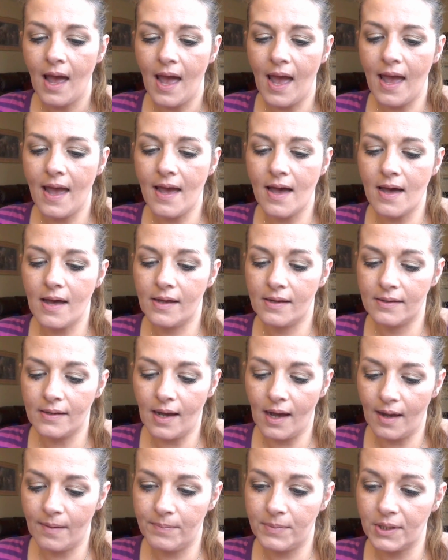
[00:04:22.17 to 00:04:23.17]
And
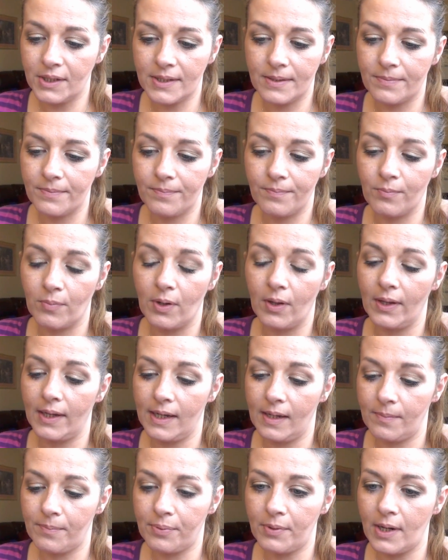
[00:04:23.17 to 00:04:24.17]
I'm just
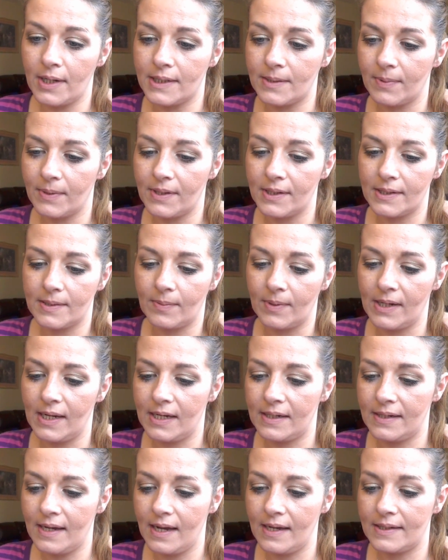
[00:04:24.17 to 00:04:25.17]
really impressed with this one.
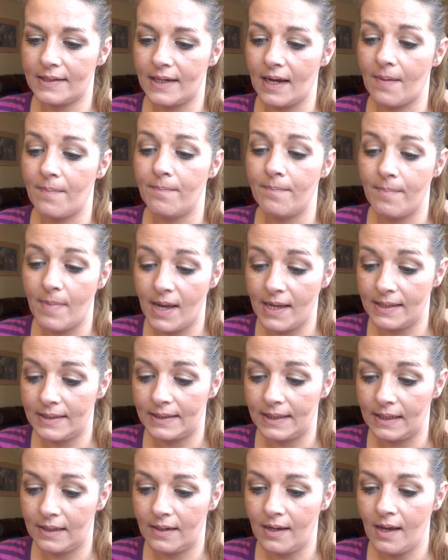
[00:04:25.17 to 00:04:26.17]
It tastes
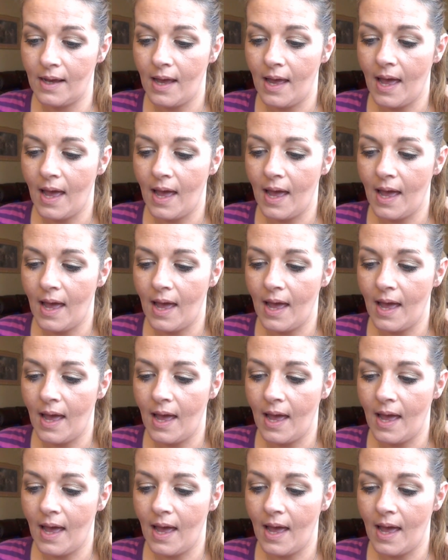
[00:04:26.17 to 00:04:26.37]
amazing.